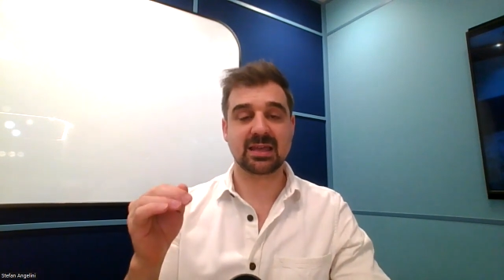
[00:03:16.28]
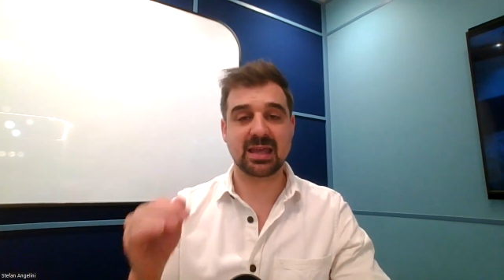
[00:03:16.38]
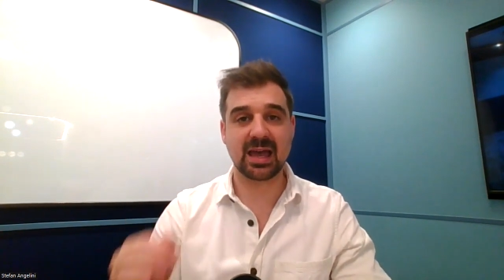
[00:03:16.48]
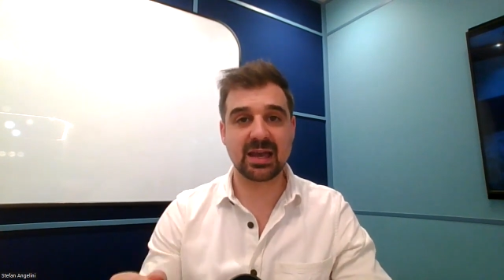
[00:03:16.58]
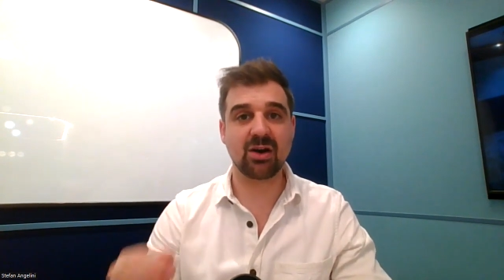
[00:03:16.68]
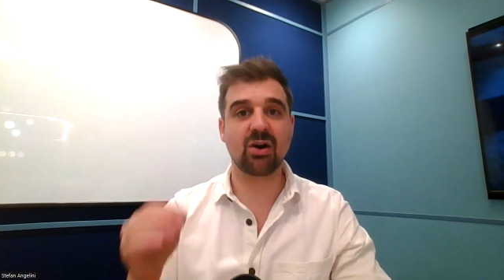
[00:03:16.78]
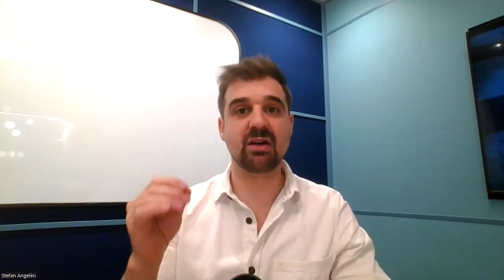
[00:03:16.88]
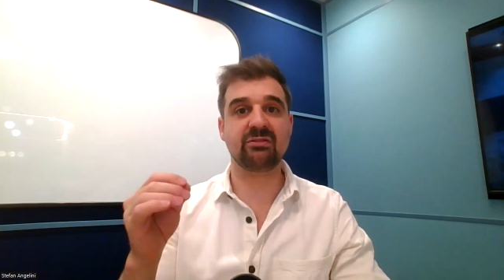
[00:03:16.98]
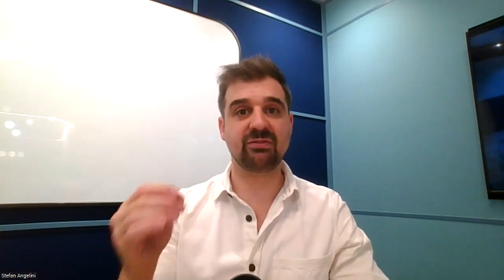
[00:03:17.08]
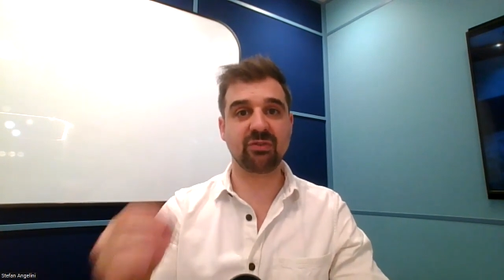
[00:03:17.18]
can I
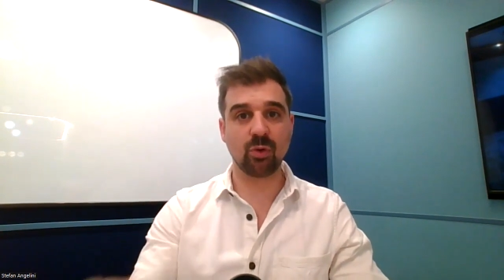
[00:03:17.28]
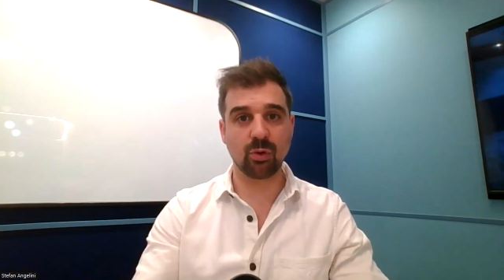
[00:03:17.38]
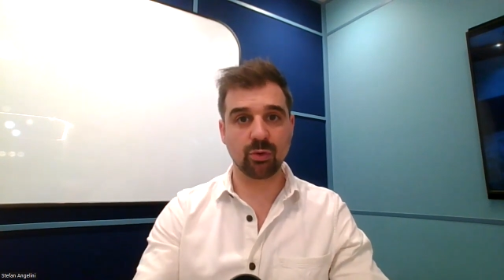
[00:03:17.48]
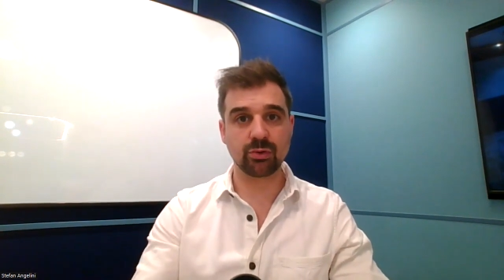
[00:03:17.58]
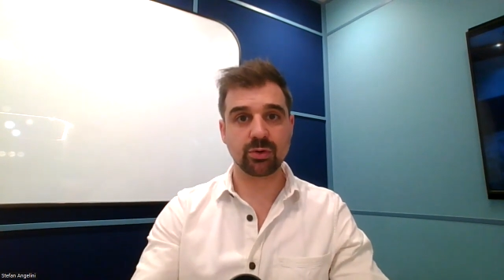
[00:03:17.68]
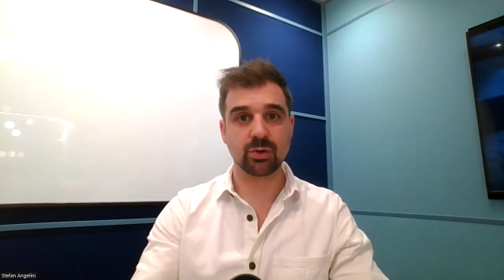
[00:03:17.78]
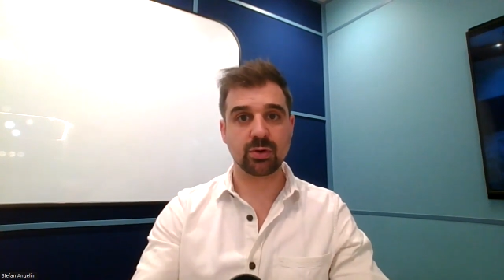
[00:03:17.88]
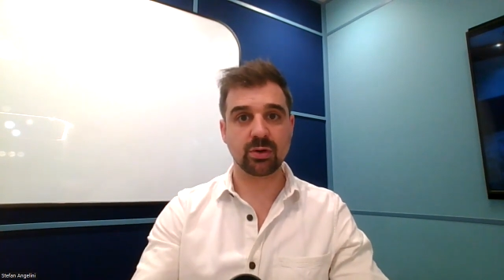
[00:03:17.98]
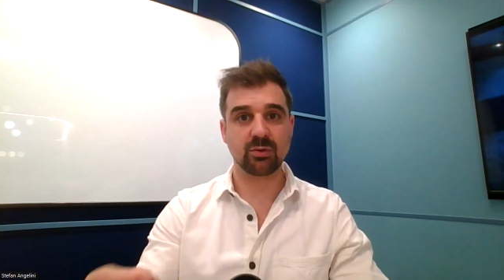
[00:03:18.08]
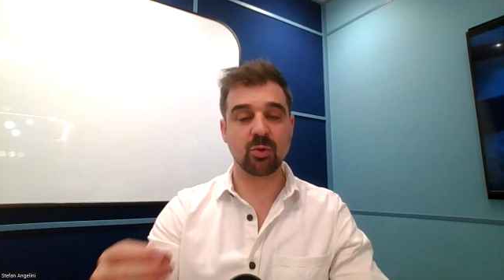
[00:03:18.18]
afford,
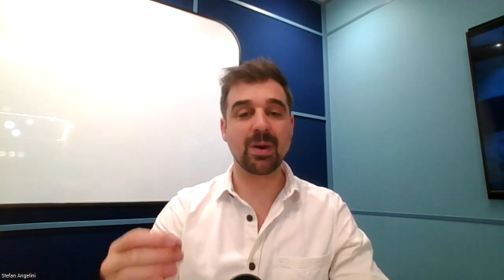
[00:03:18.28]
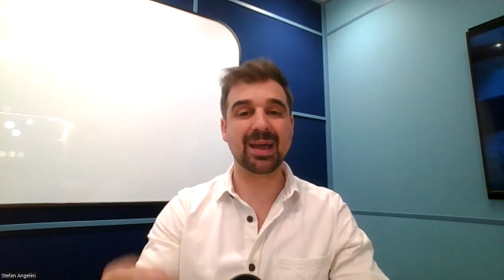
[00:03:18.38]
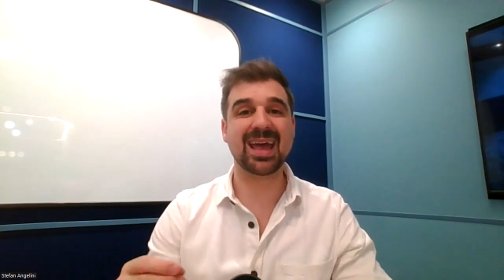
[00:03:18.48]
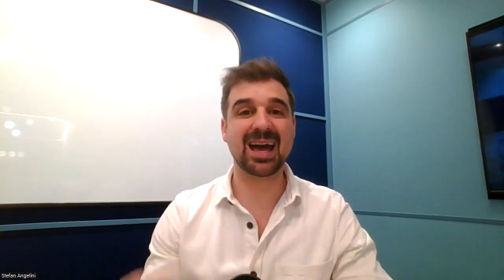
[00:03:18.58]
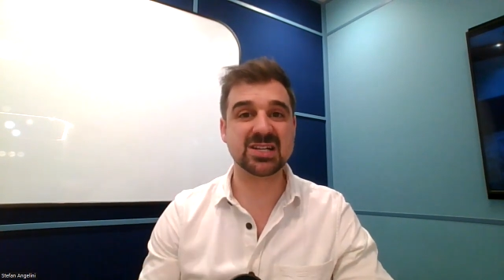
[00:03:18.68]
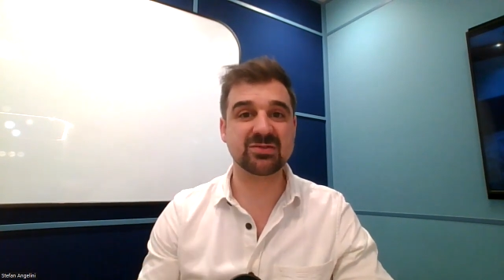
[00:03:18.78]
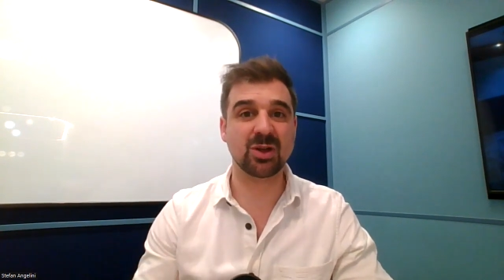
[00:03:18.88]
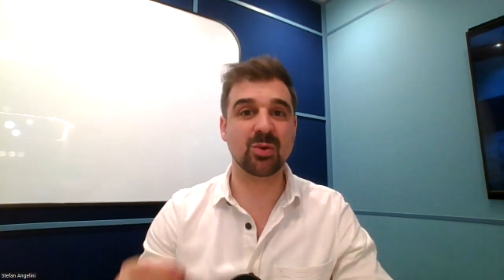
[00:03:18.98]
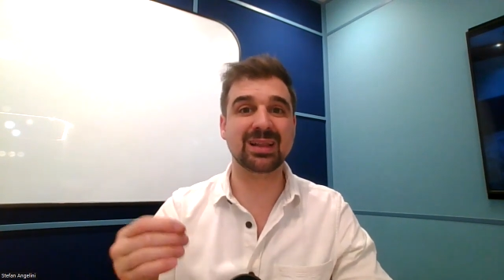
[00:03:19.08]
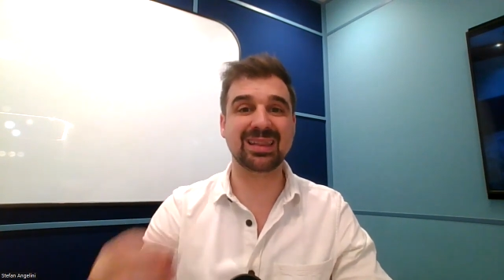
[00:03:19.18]
will my cash
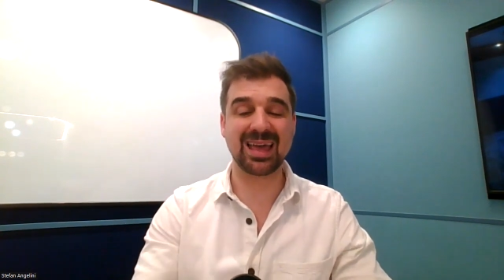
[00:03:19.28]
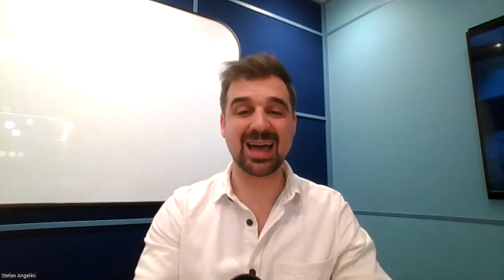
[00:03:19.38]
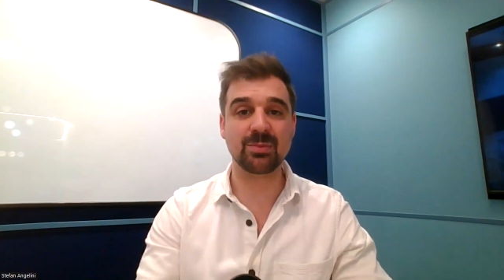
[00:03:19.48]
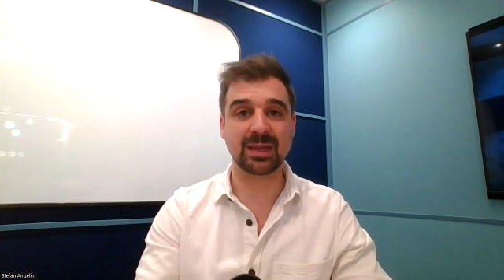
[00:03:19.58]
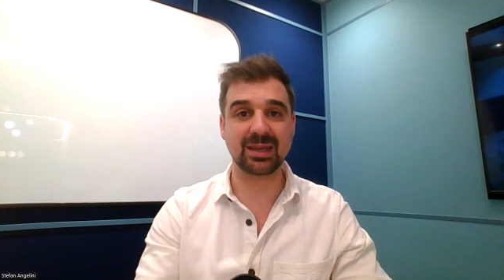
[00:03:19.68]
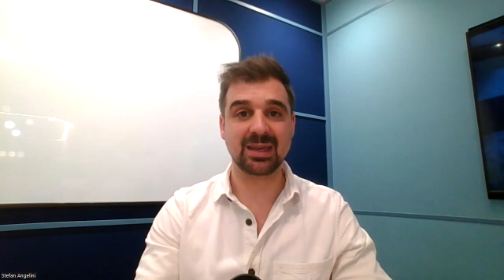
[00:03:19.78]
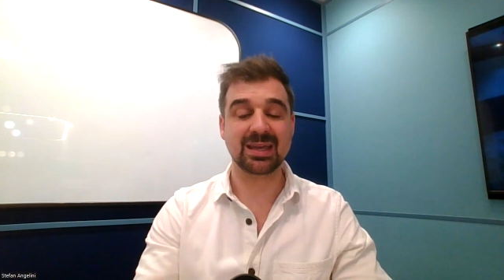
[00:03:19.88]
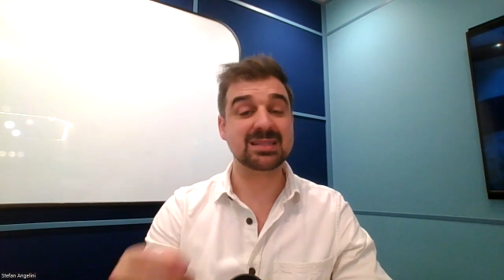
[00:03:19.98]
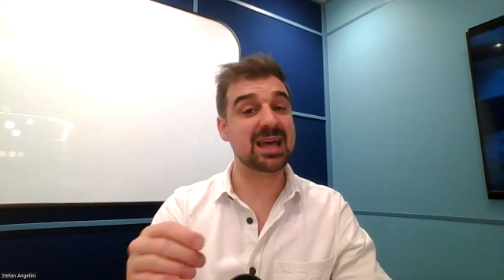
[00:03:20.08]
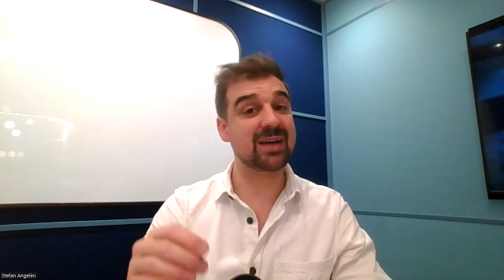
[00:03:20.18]
flow allow me
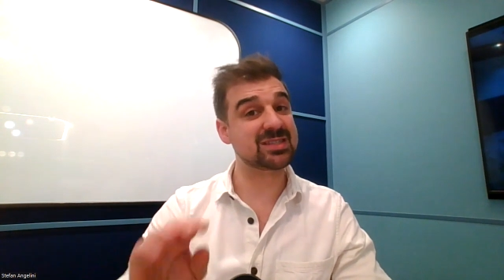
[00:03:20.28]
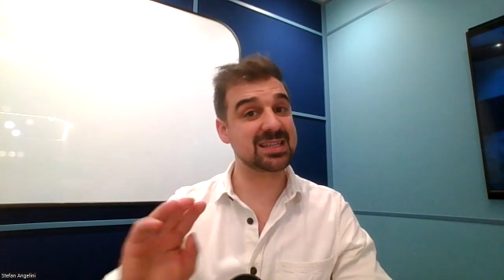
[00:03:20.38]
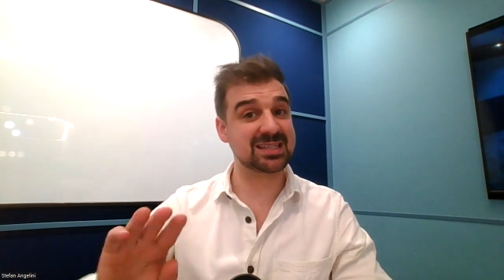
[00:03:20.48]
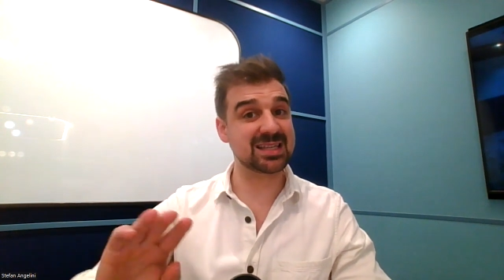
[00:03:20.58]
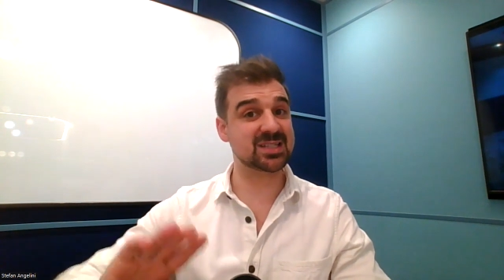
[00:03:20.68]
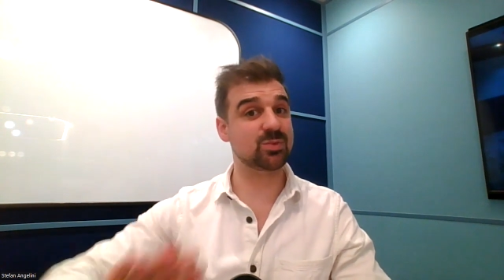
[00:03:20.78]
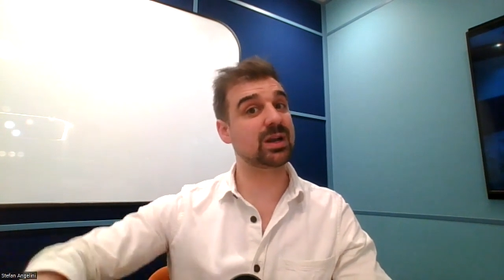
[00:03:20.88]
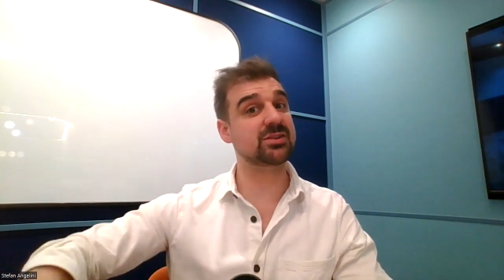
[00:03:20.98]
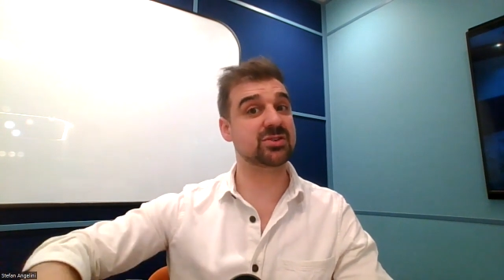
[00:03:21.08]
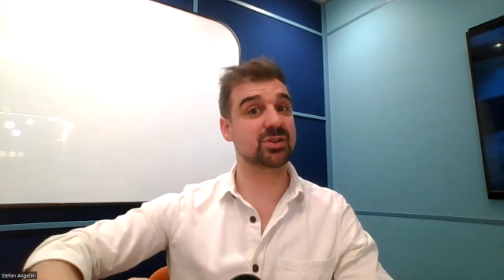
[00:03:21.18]
to have
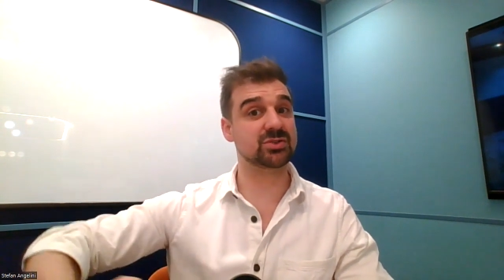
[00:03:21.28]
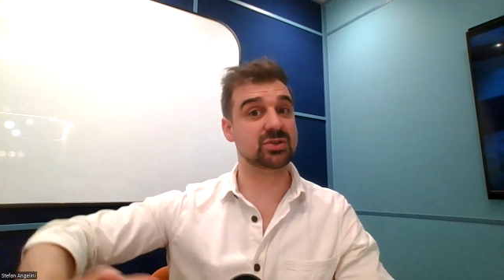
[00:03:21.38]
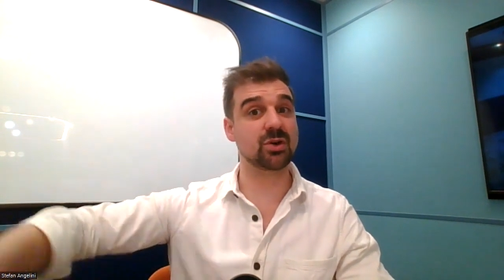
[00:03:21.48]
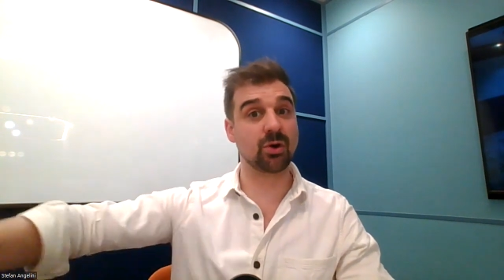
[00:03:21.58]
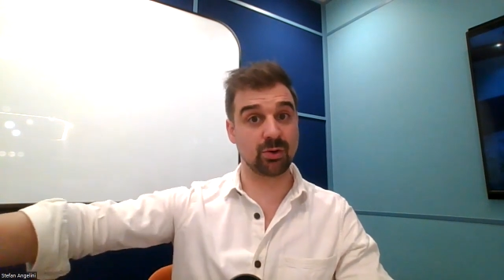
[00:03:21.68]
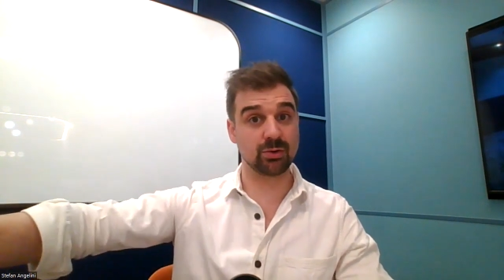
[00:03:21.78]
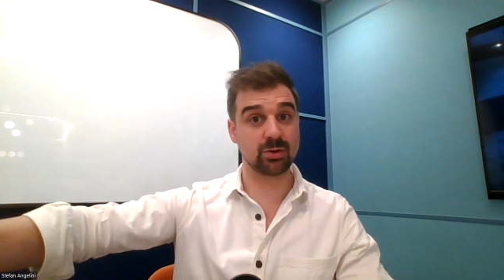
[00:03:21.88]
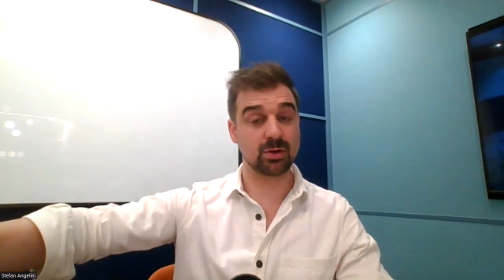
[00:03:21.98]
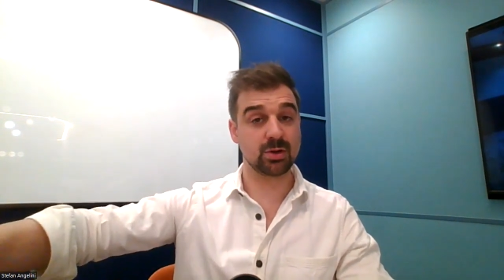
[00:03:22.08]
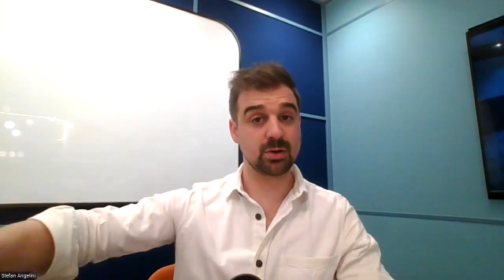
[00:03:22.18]
$6,100 gone?